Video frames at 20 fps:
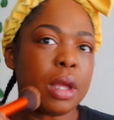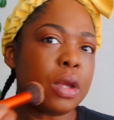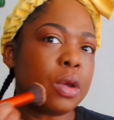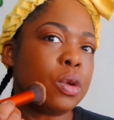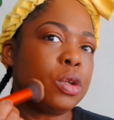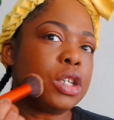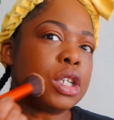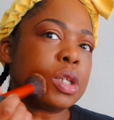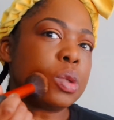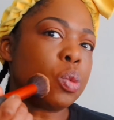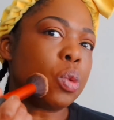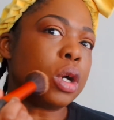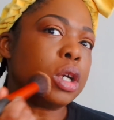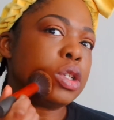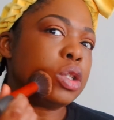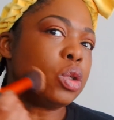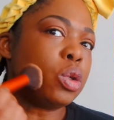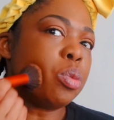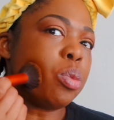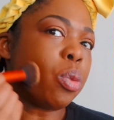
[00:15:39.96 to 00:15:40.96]
you just
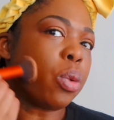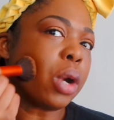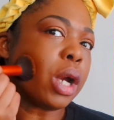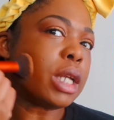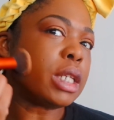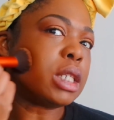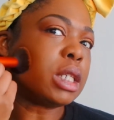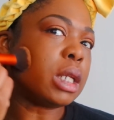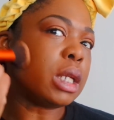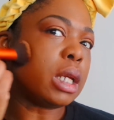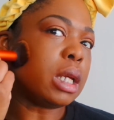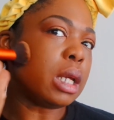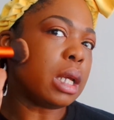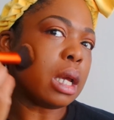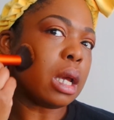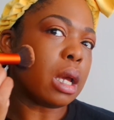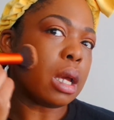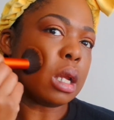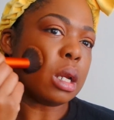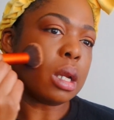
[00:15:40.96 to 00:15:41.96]
want to press it
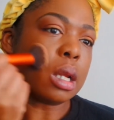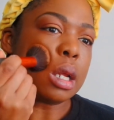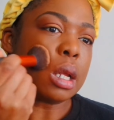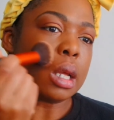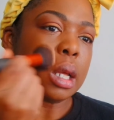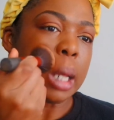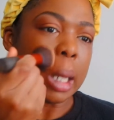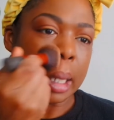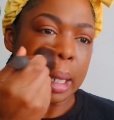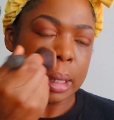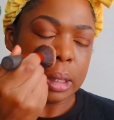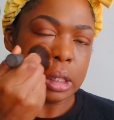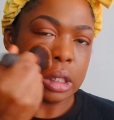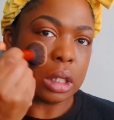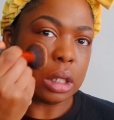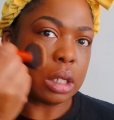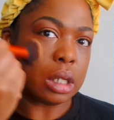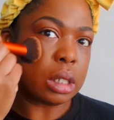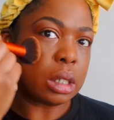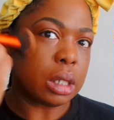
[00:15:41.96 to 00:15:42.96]

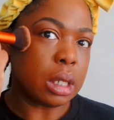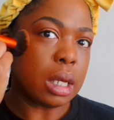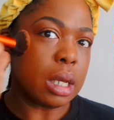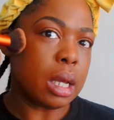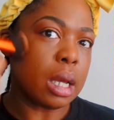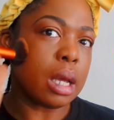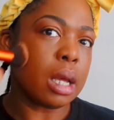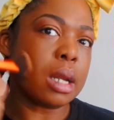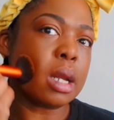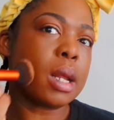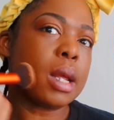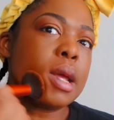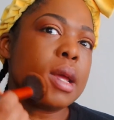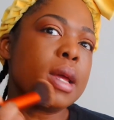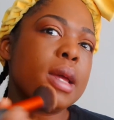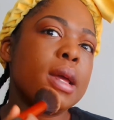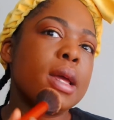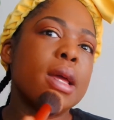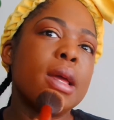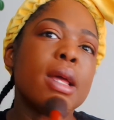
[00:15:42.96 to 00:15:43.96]
into the skin
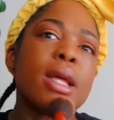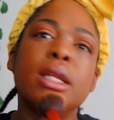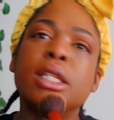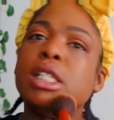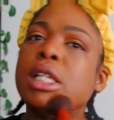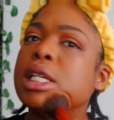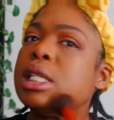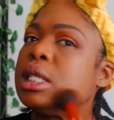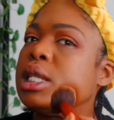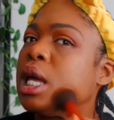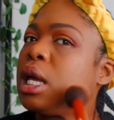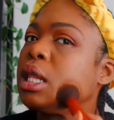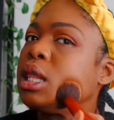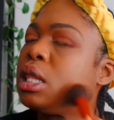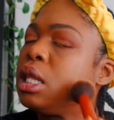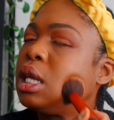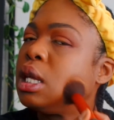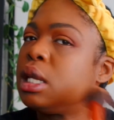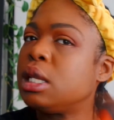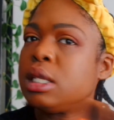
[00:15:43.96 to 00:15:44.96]
just
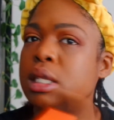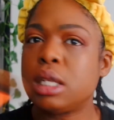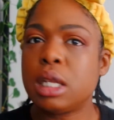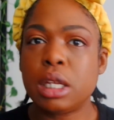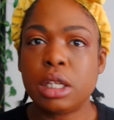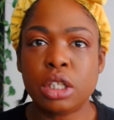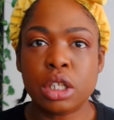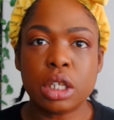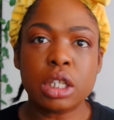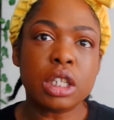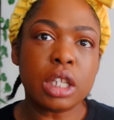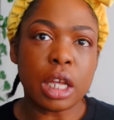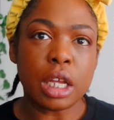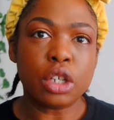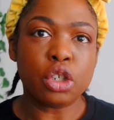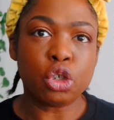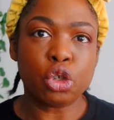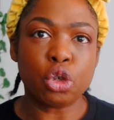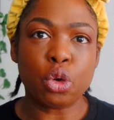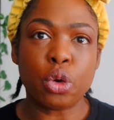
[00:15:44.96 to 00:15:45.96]
like this to
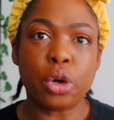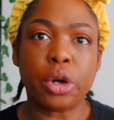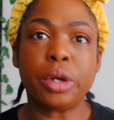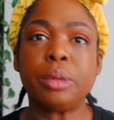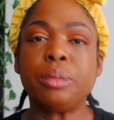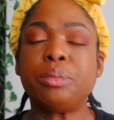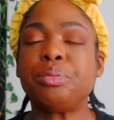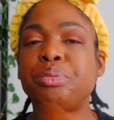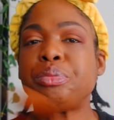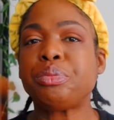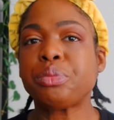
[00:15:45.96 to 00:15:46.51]
set your